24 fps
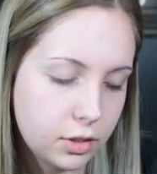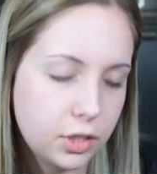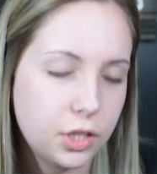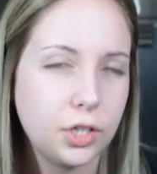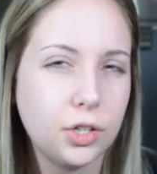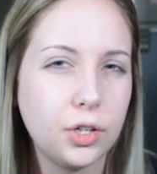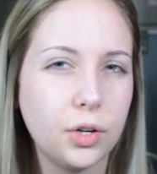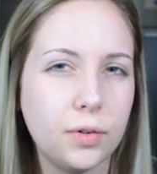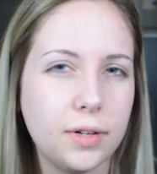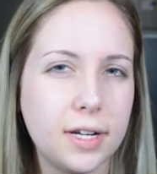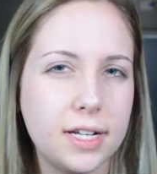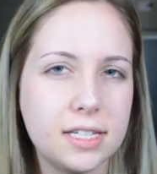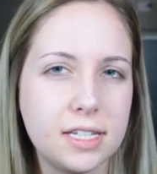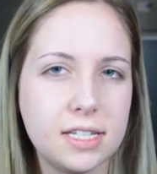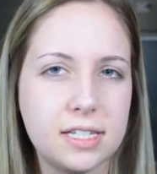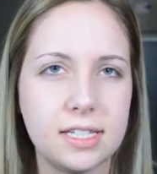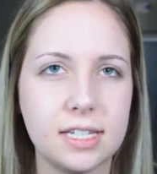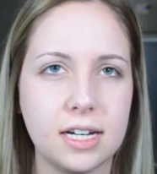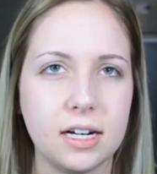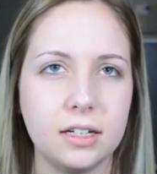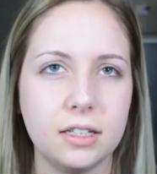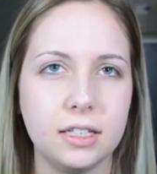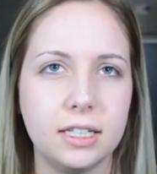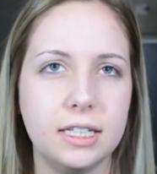You don't
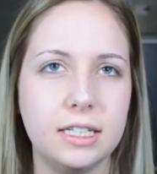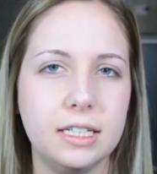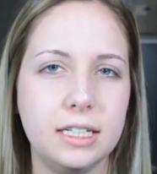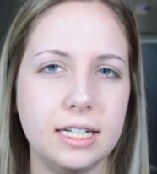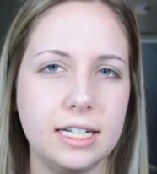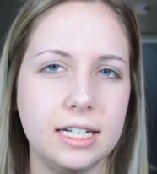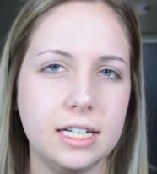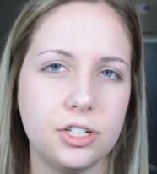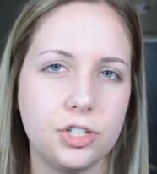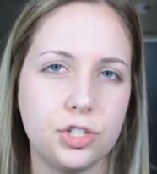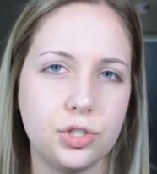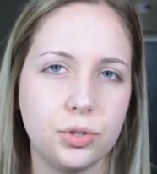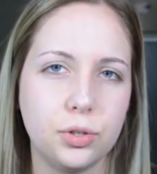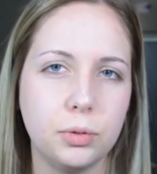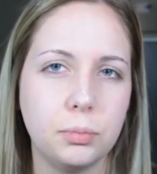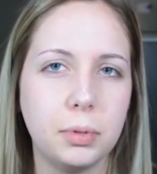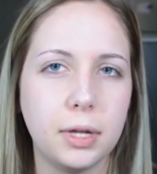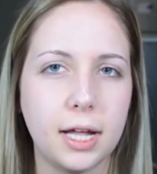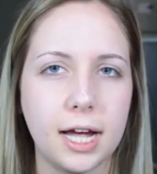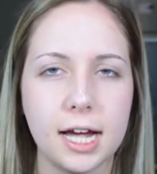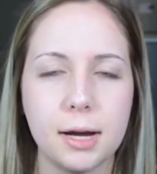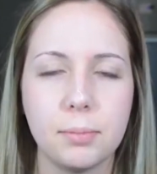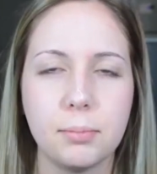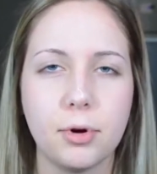necessarily need to
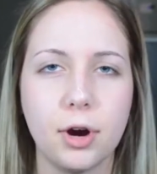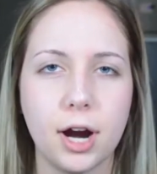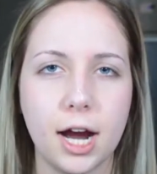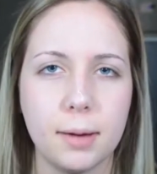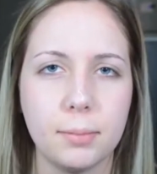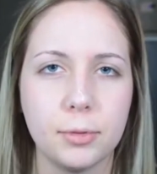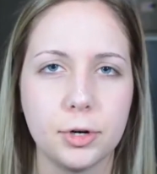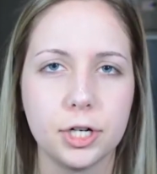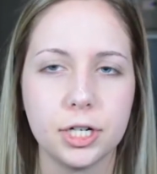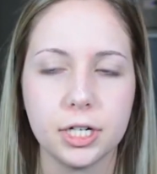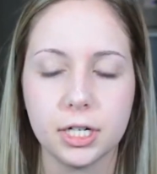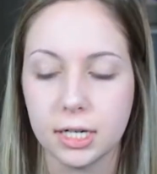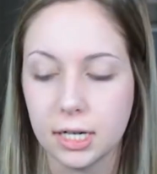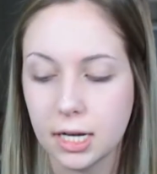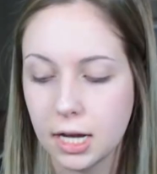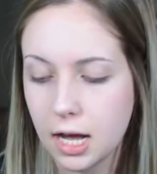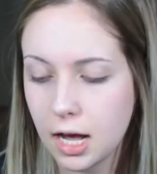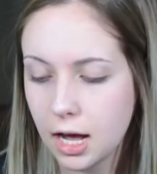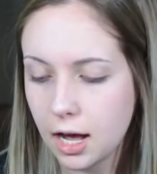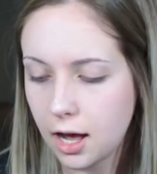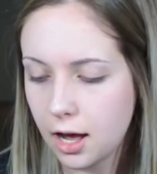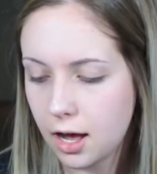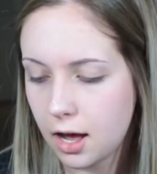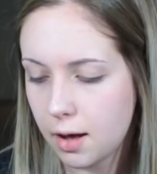apply a primer.
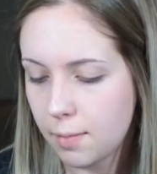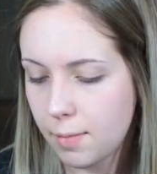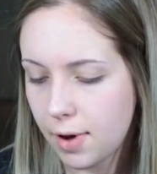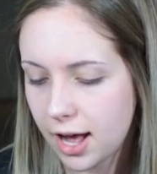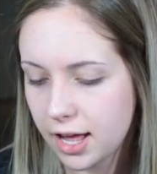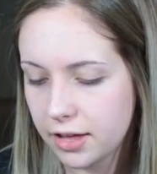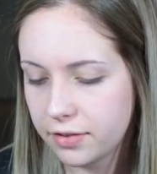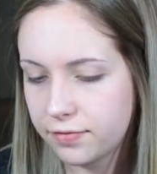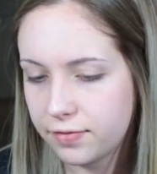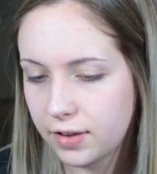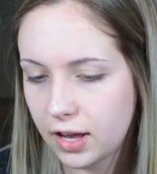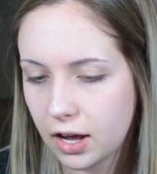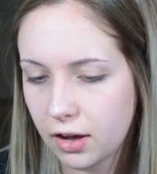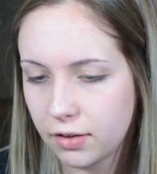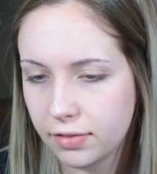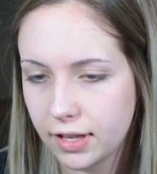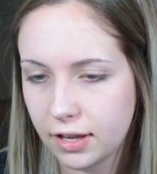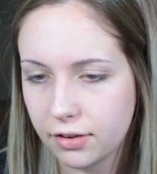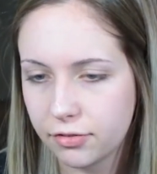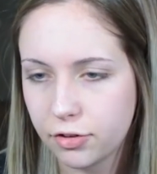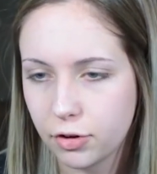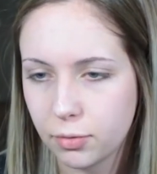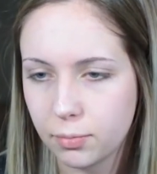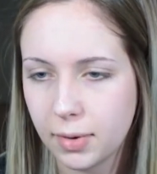I found
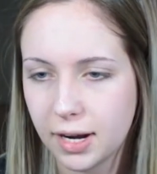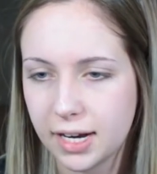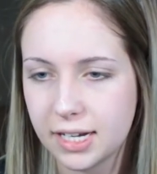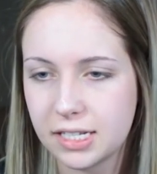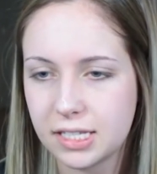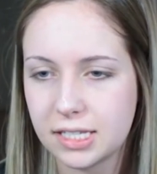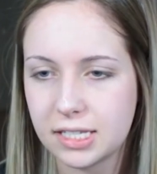that for my